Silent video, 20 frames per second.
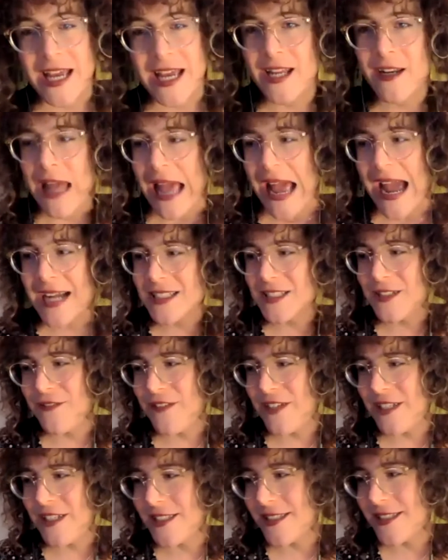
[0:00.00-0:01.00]

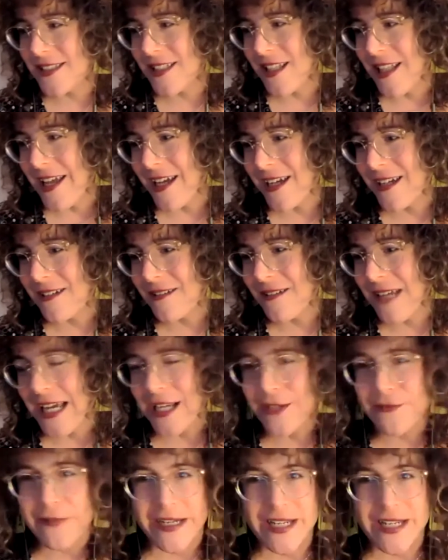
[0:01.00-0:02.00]
activist like
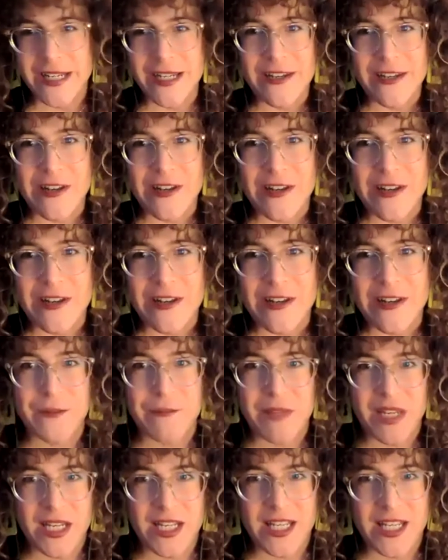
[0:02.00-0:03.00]
handwritten notes from
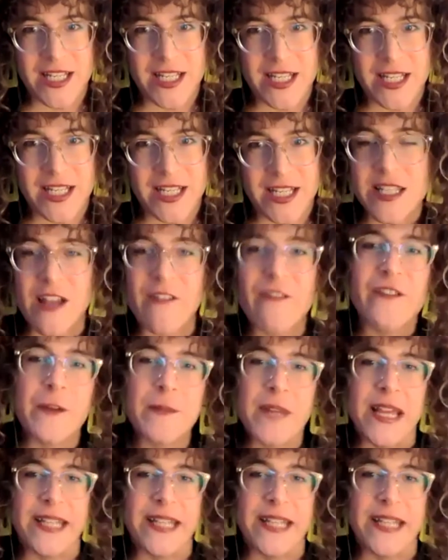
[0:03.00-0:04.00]
meetings and stuff from
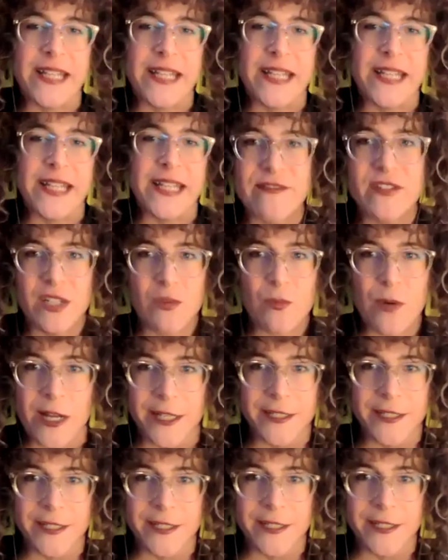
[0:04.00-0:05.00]
1971
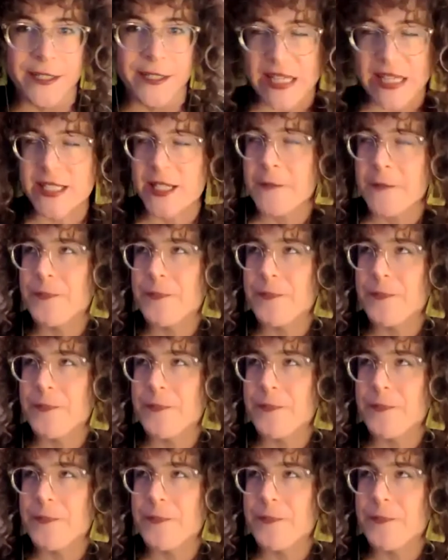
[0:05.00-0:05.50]
to the present.